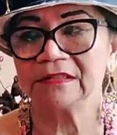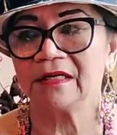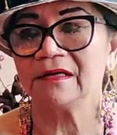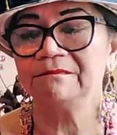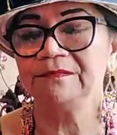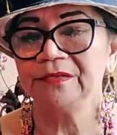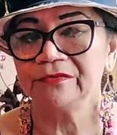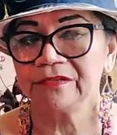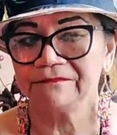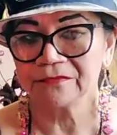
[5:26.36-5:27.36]
a
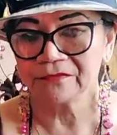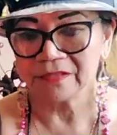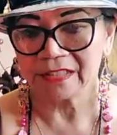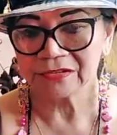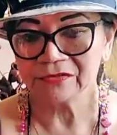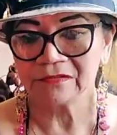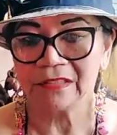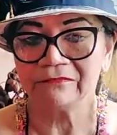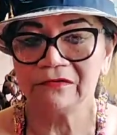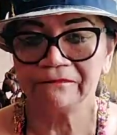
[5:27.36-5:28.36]
beautiful collection
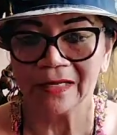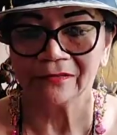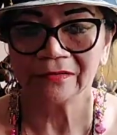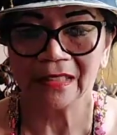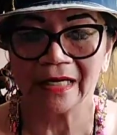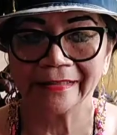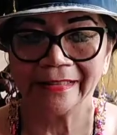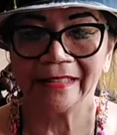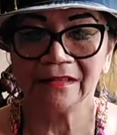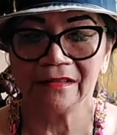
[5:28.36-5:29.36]
that we found
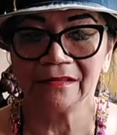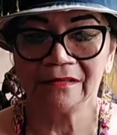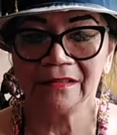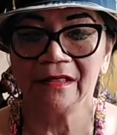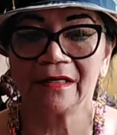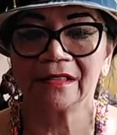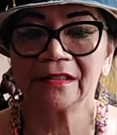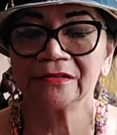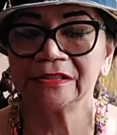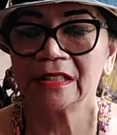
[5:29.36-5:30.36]
again in the
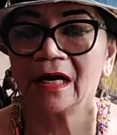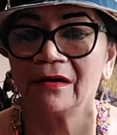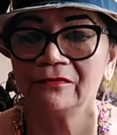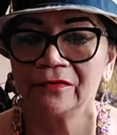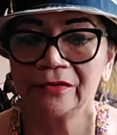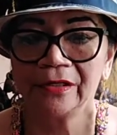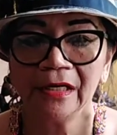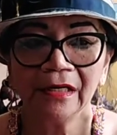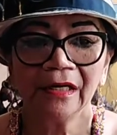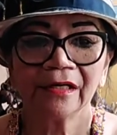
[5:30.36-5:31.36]
garage. Our
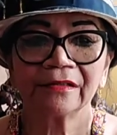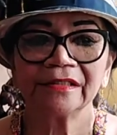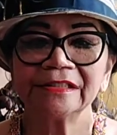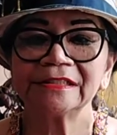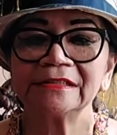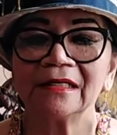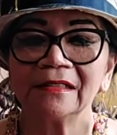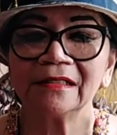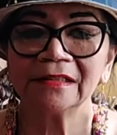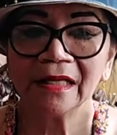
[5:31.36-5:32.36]

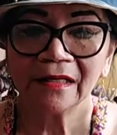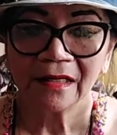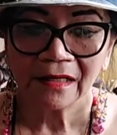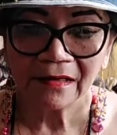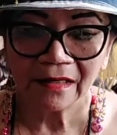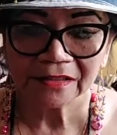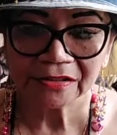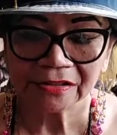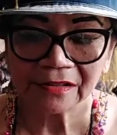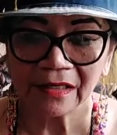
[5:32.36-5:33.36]
crystal
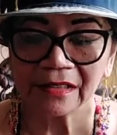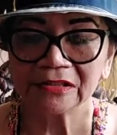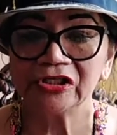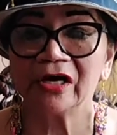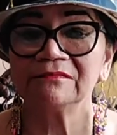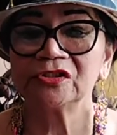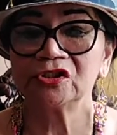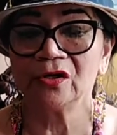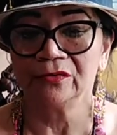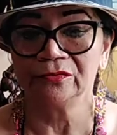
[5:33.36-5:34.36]

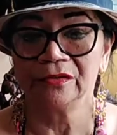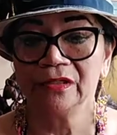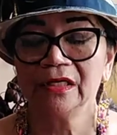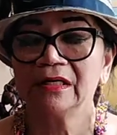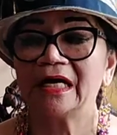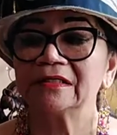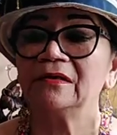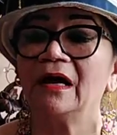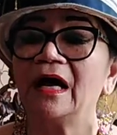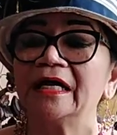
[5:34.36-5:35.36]
gemstone.
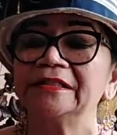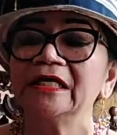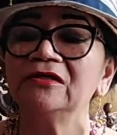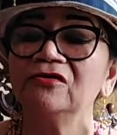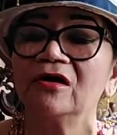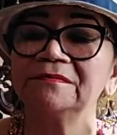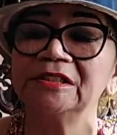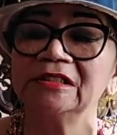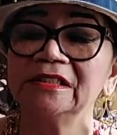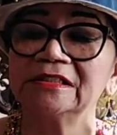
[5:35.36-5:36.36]
I think you have
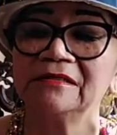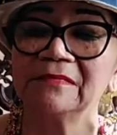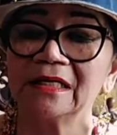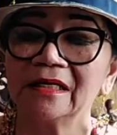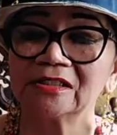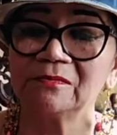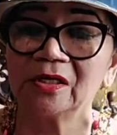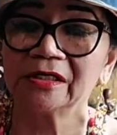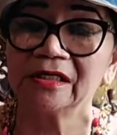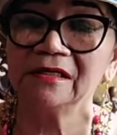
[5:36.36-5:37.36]
seen this in my last
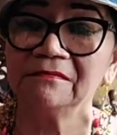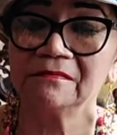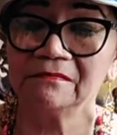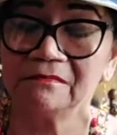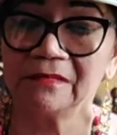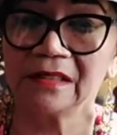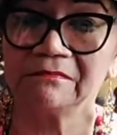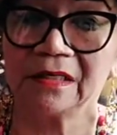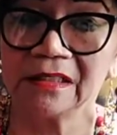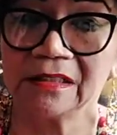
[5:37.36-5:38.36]
blogging.
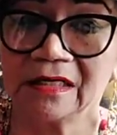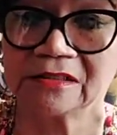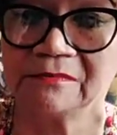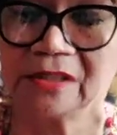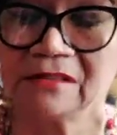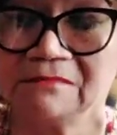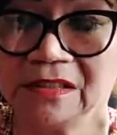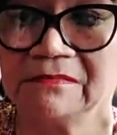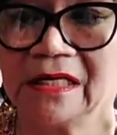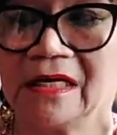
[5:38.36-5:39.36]
My husband's